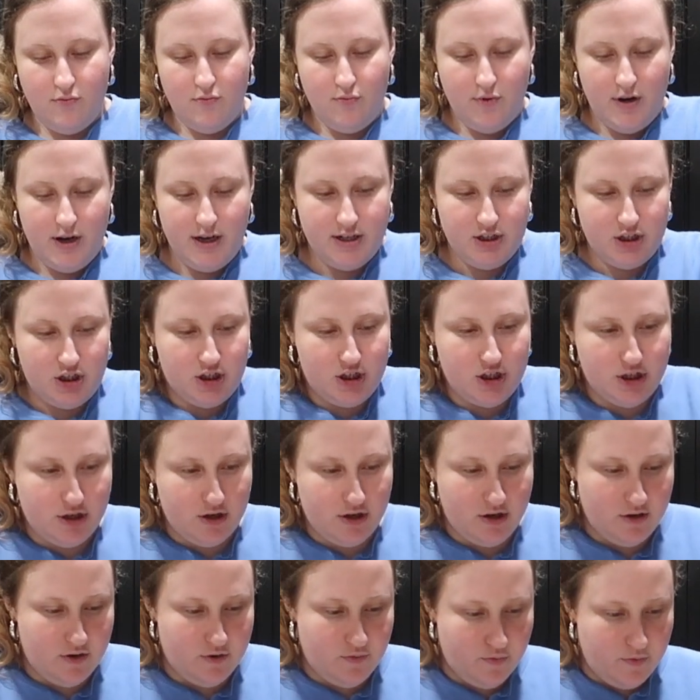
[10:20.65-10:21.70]
What
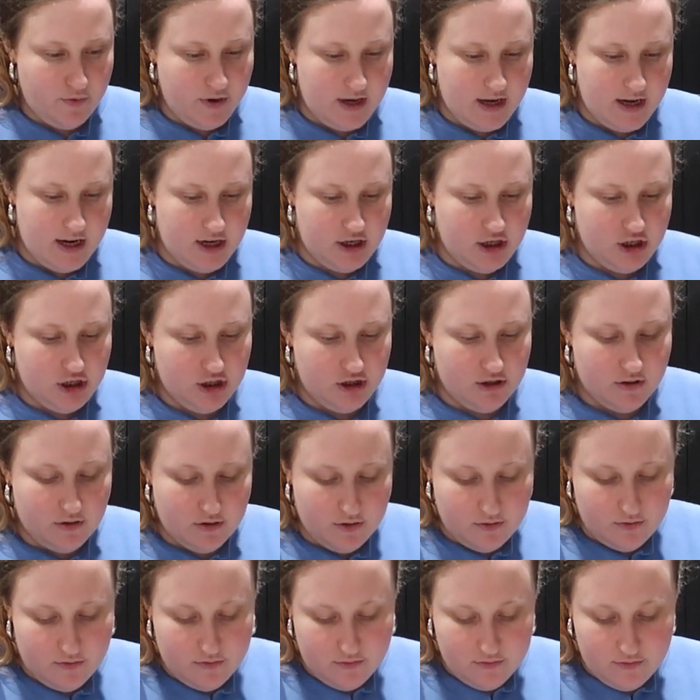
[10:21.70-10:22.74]
should we do?
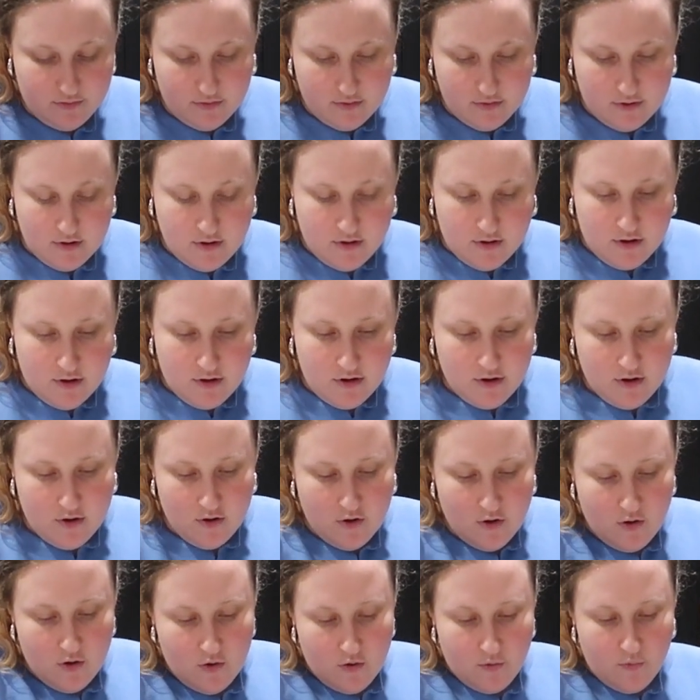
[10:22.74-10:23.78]

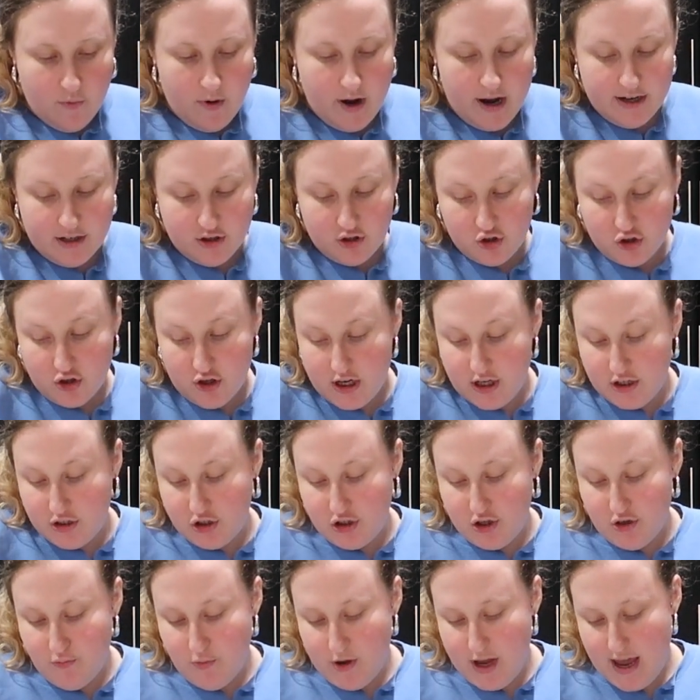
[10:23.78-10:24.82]
What drink
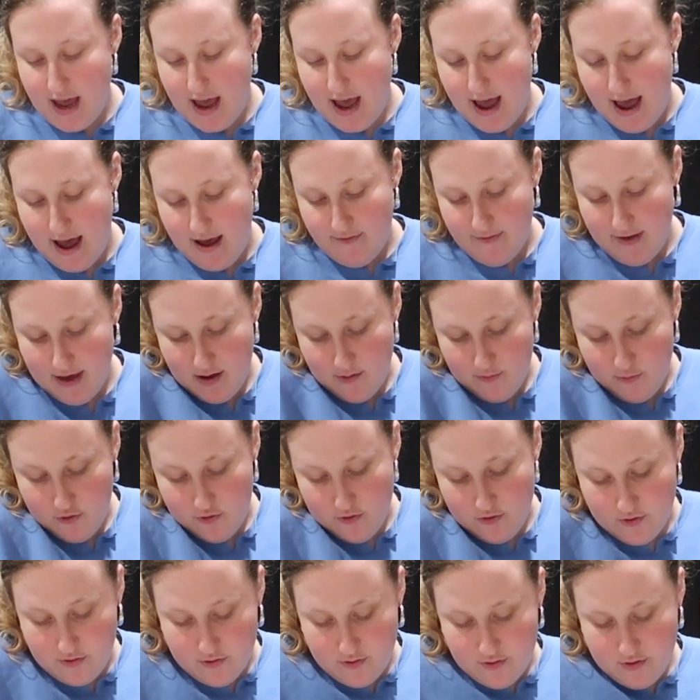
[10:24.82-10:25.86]
should we have,
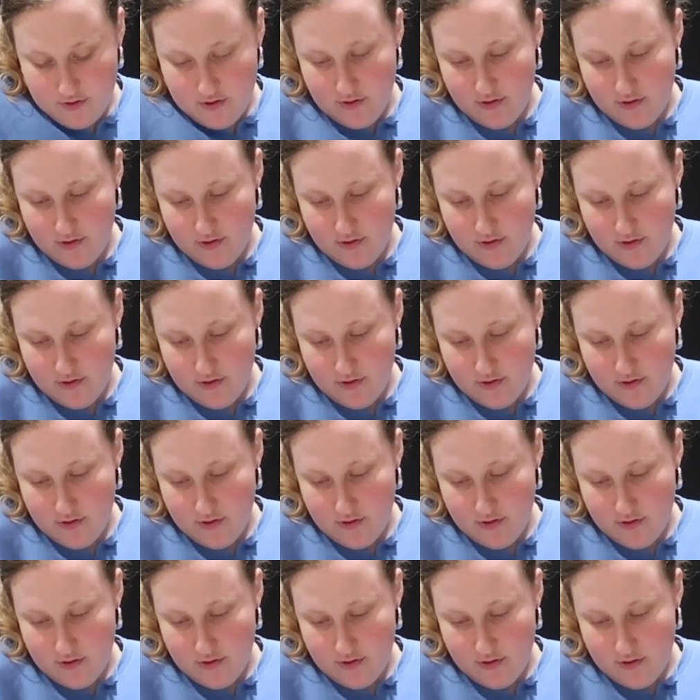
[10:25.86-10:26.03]
Abel?